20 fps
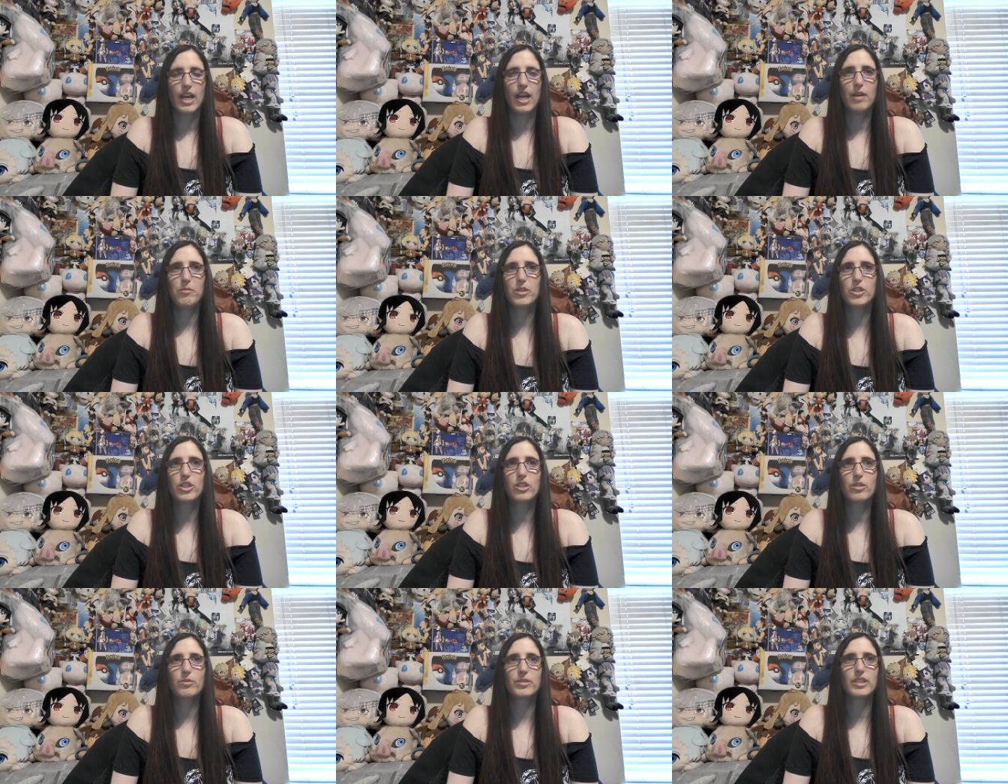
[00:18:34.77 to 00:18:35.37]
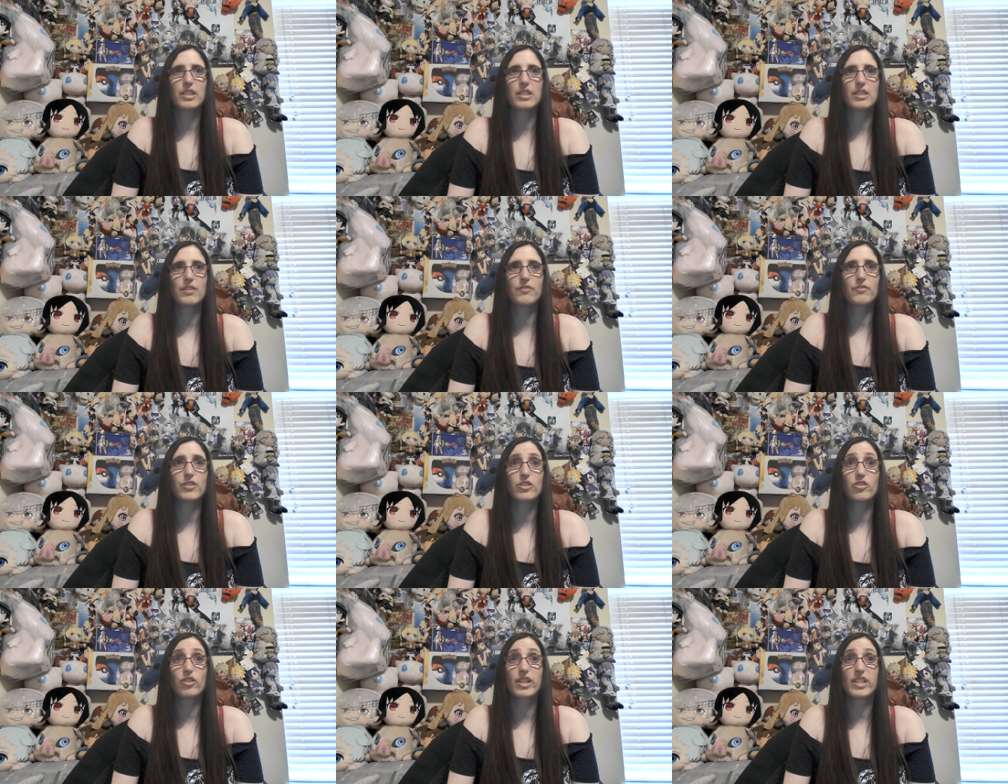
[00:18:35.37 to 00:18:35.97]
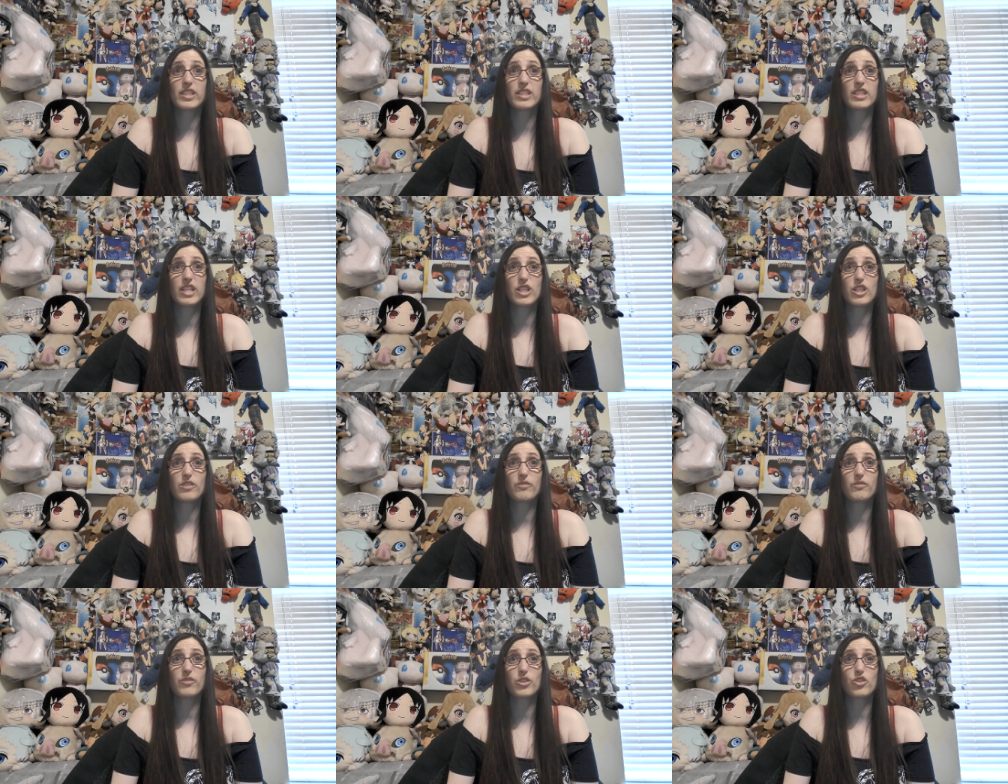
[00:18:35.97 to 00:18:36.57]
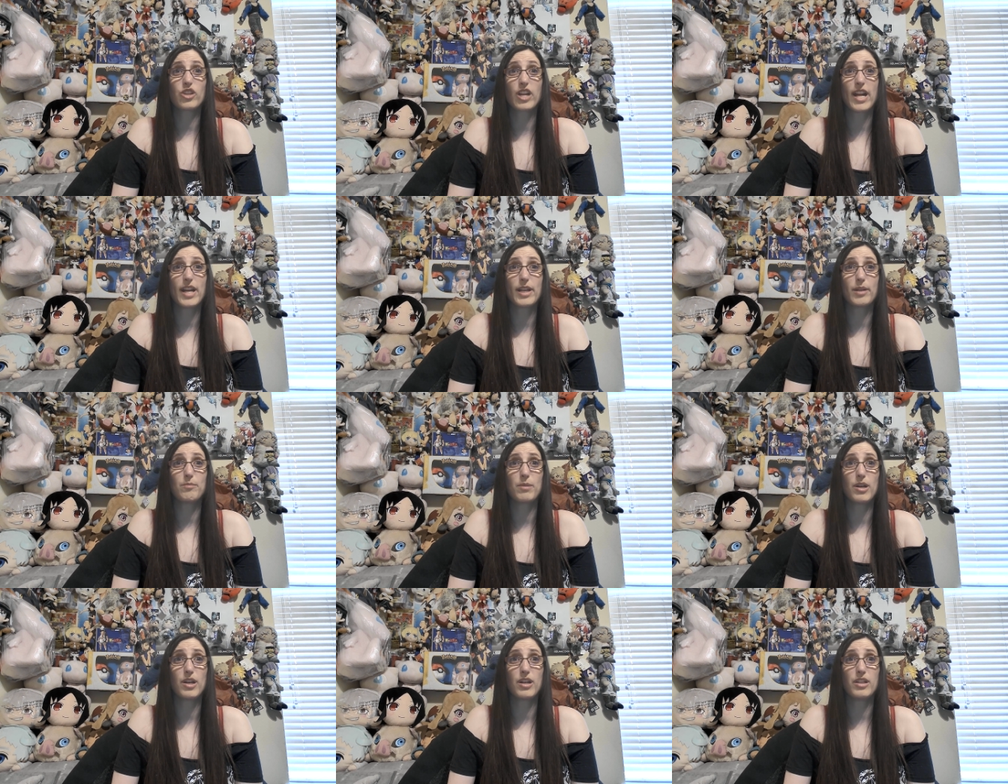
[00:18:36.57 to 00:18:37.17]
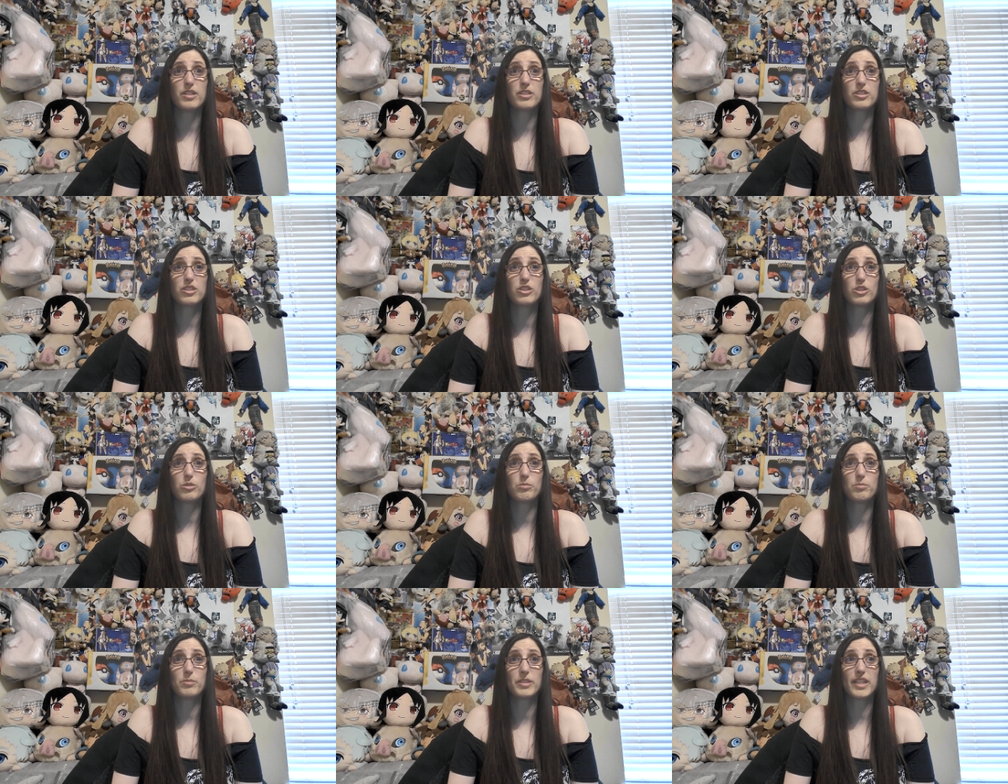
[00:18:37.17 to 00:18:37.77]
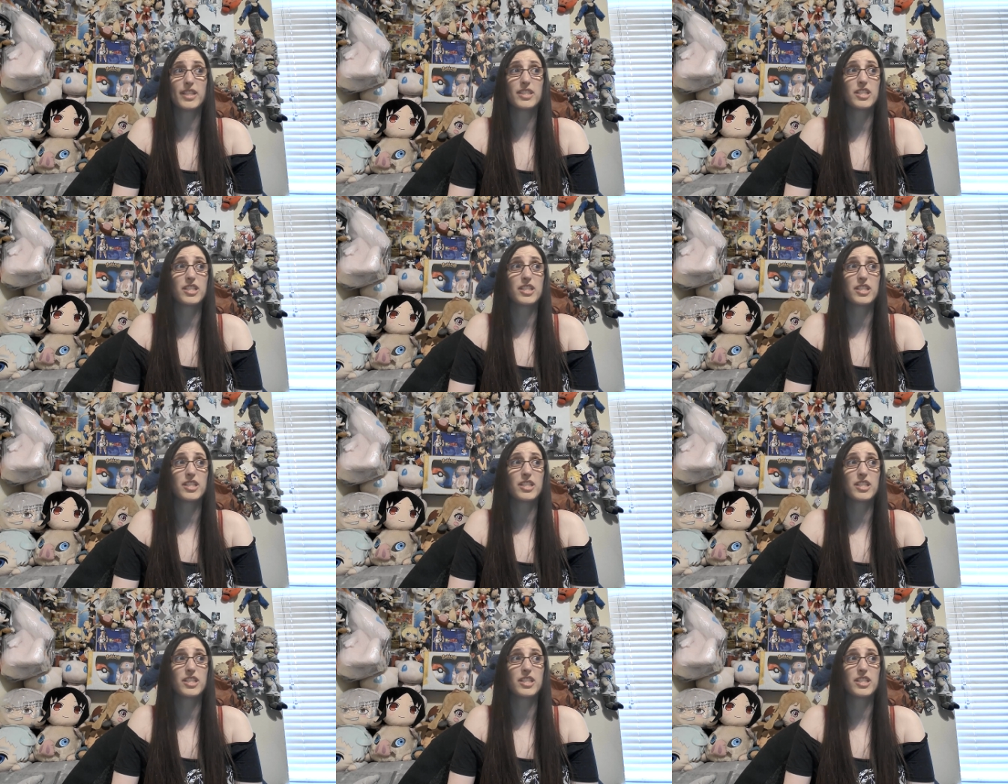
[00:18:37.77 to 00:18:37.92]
I wish there was a different translation for Dragon Ball Super.